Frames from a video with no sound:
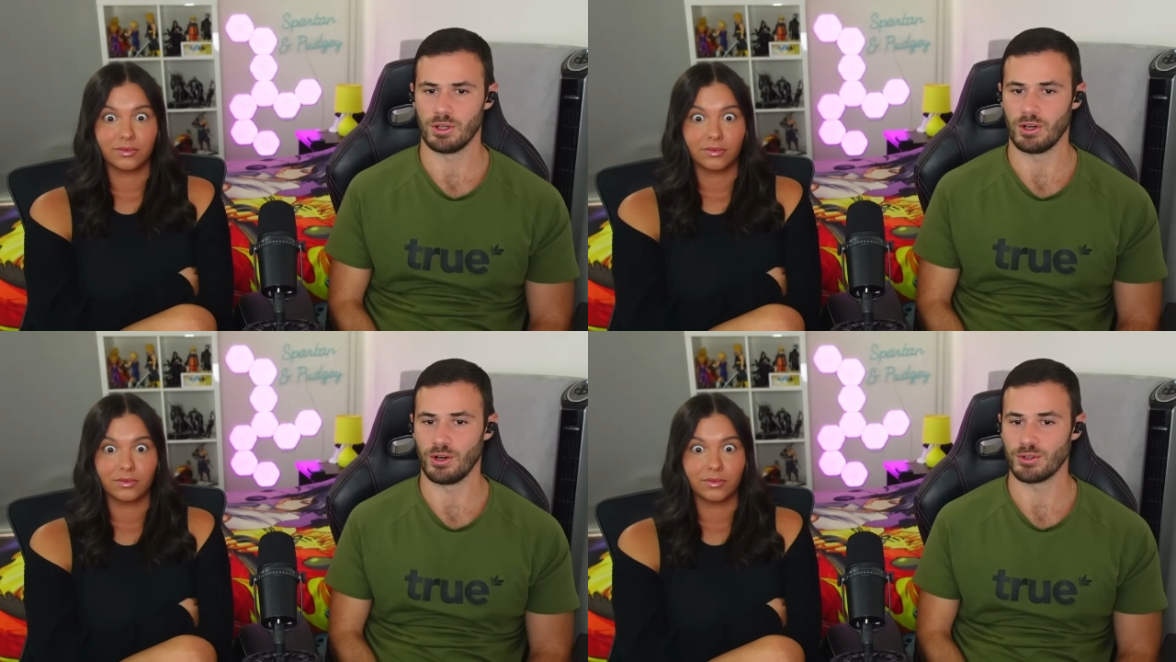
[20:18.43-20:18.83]

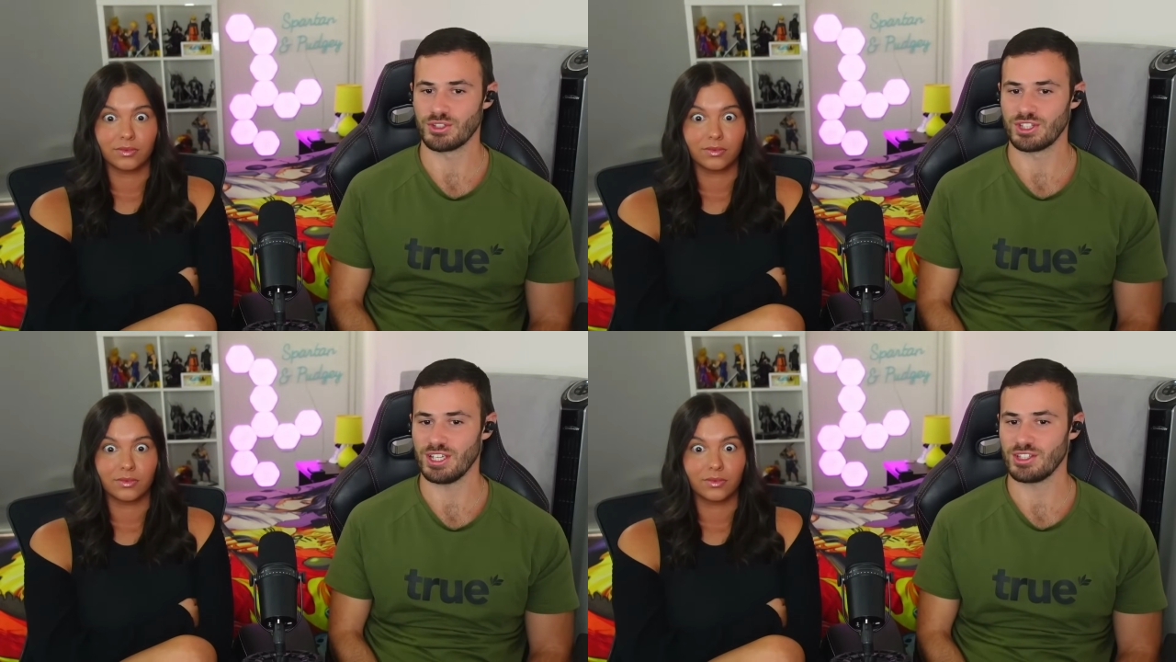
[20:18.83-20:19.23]
Speaker 1: Oh
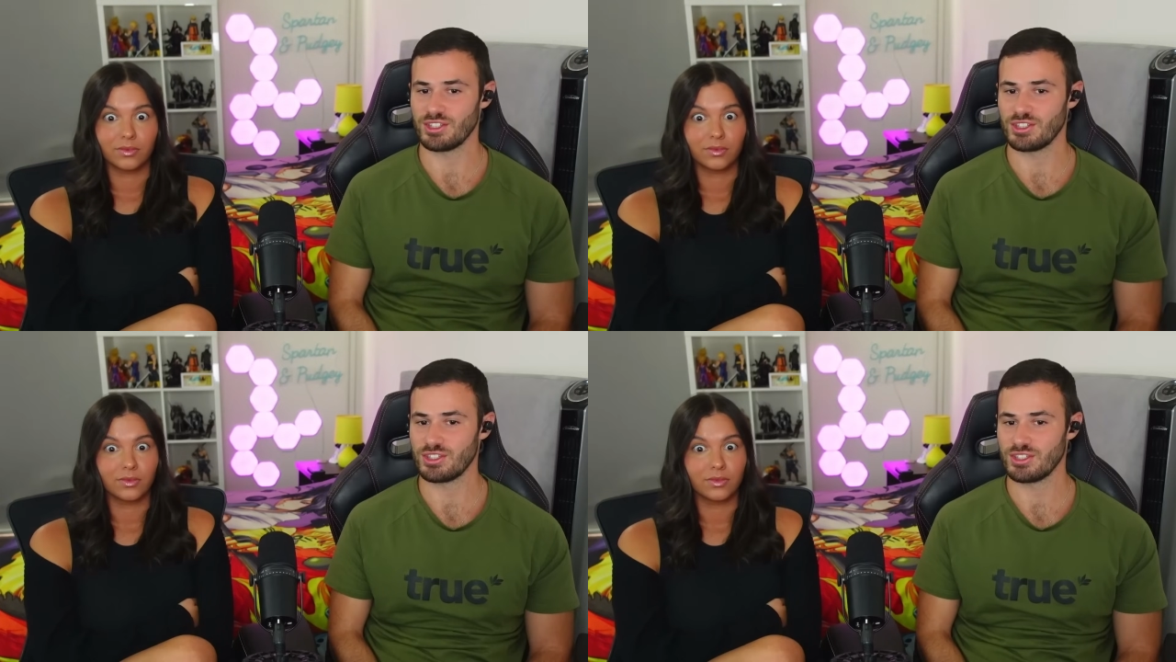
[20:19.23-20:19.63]
shit.
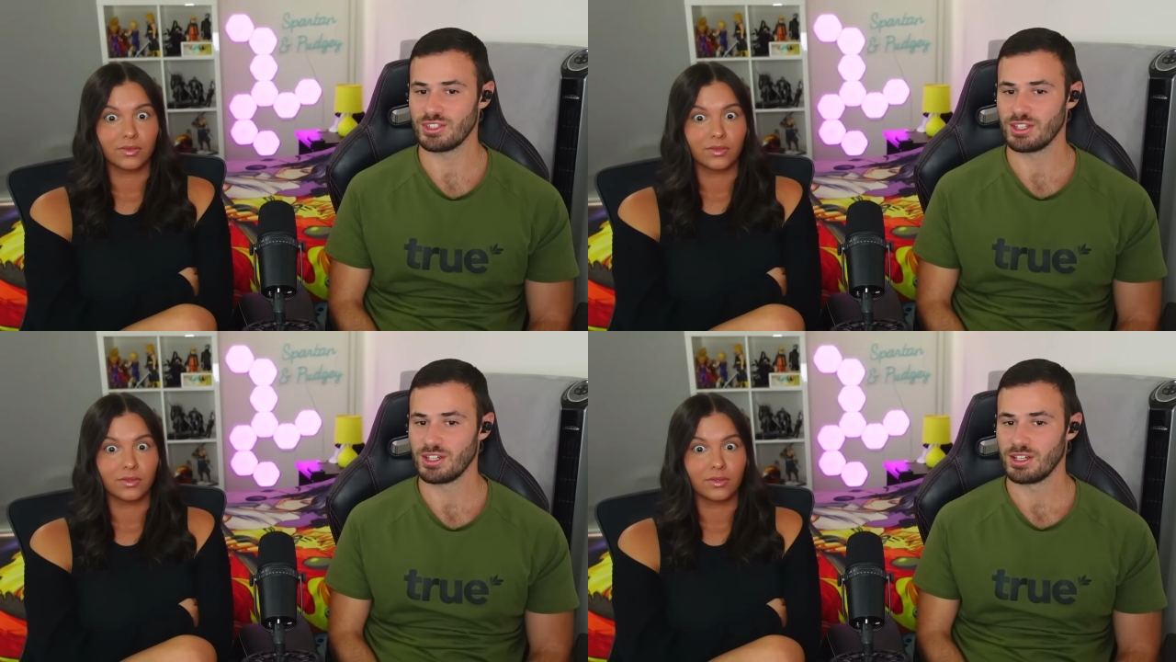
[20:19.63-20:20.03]

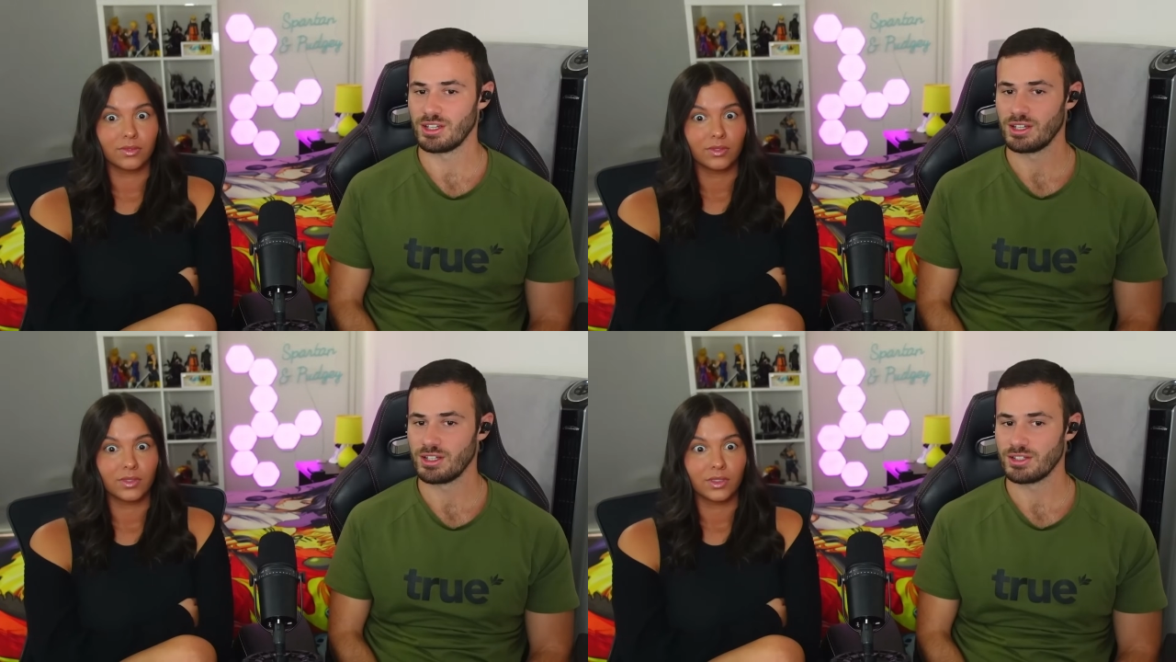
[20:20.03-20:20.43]

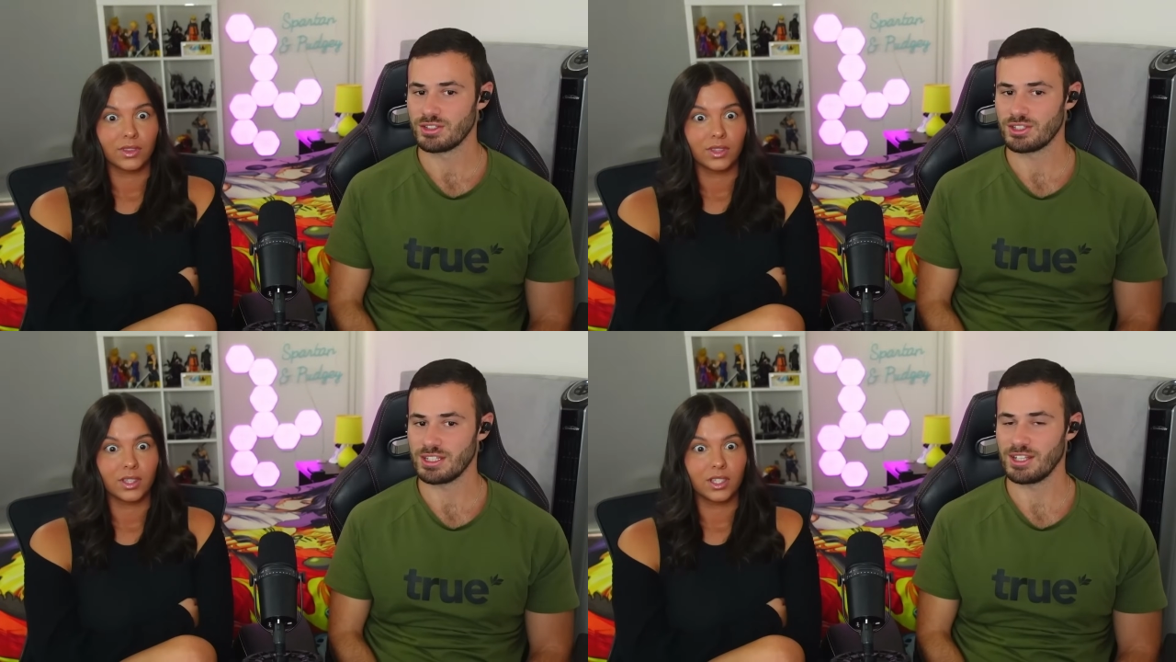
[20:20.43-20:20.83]

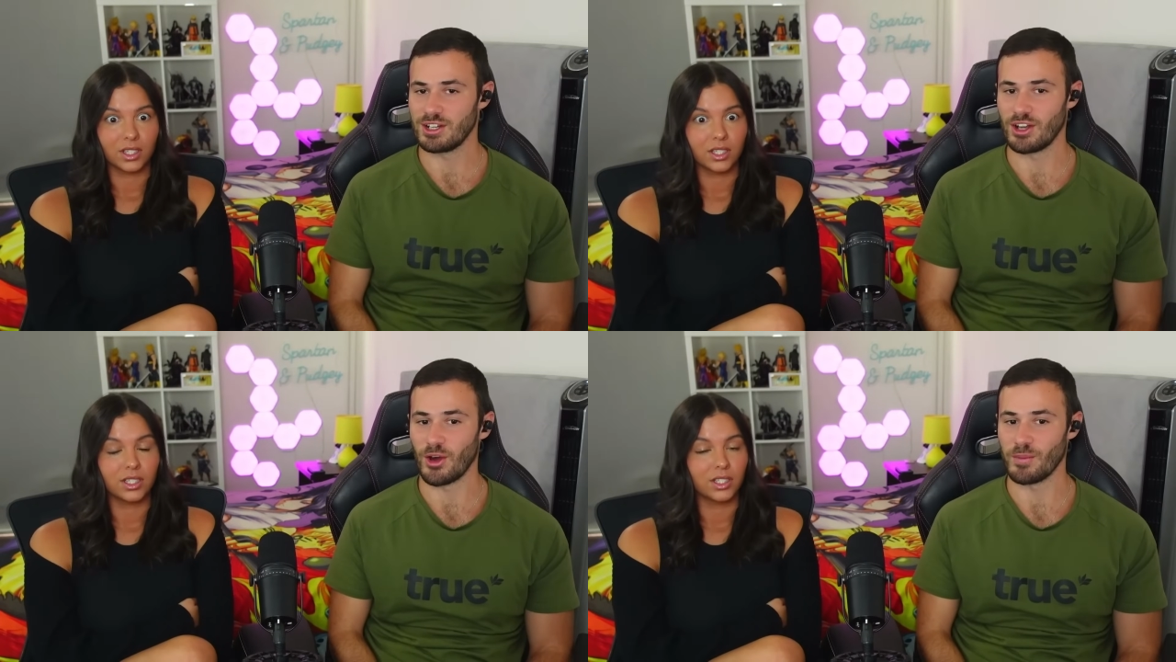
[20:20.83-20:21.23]
You
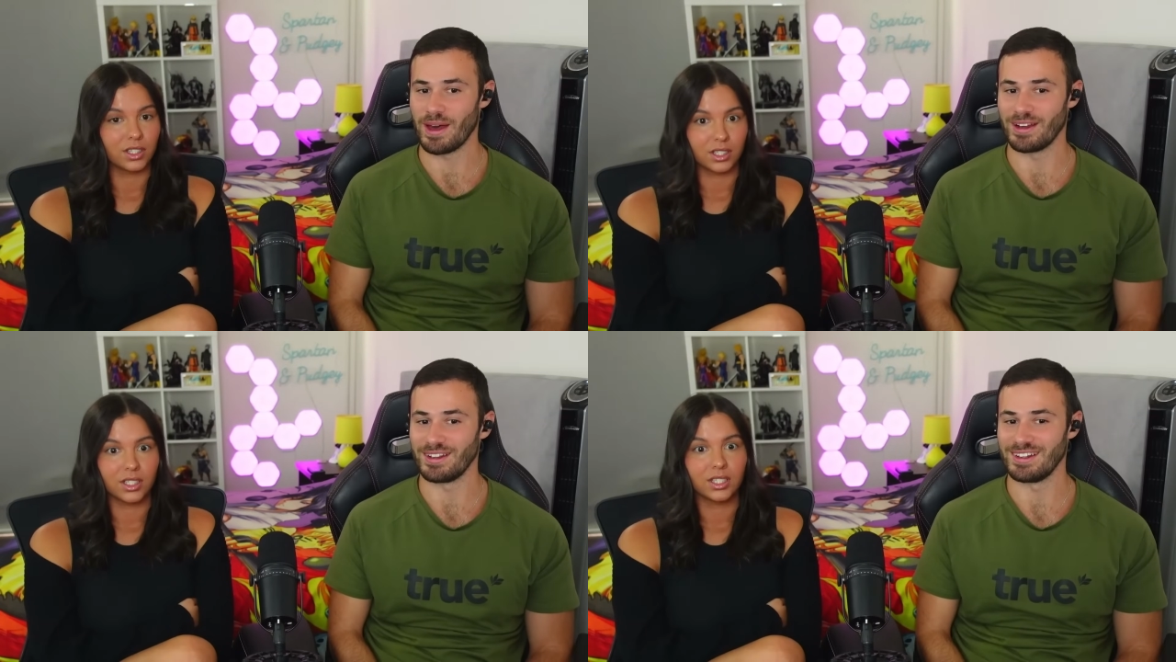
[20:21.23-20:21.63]
didn't know
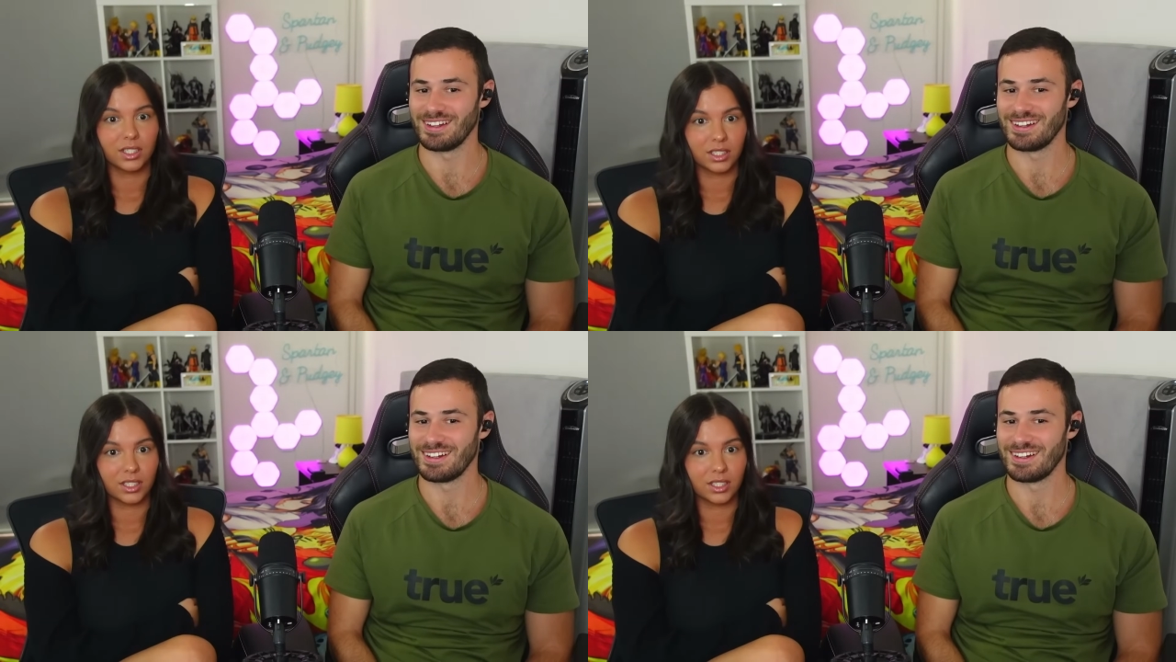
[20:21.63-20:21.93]
about it.